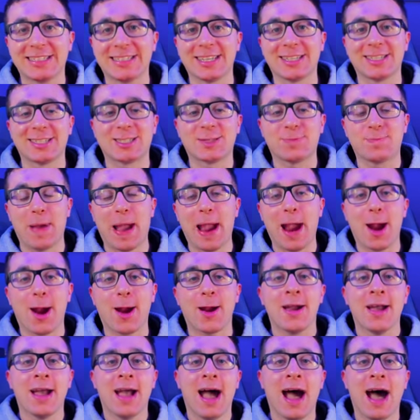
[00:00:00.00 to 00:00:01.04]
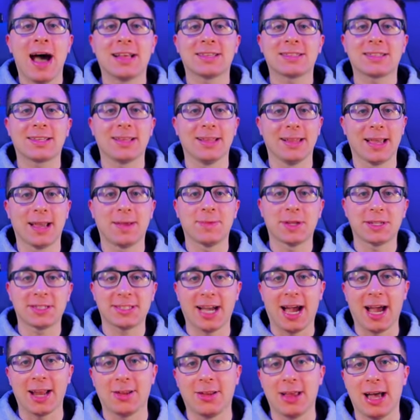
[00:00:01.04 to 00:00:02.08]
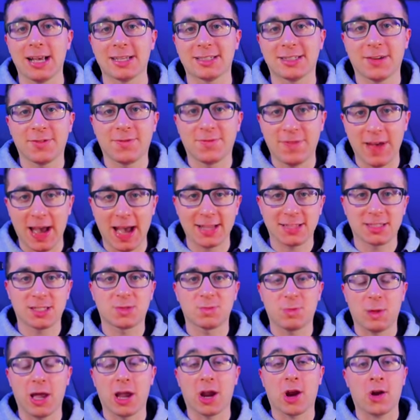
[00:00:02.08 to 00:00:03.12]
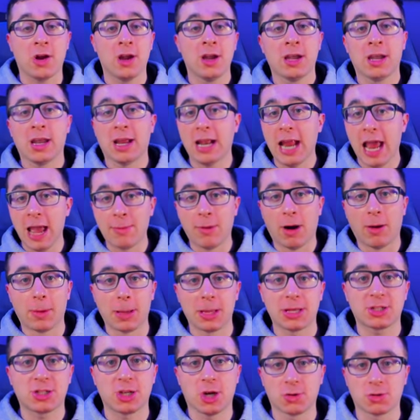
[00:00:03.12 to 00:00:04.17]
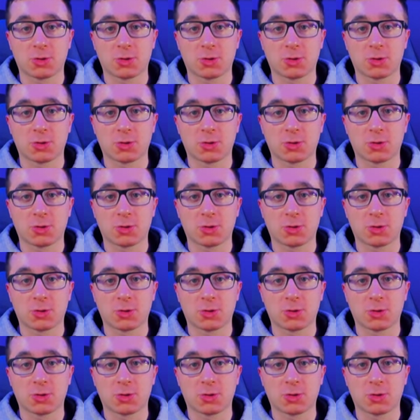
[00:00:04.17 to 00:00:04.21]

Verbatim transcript: to spare has claimed the title as the fastest player in MLB The Show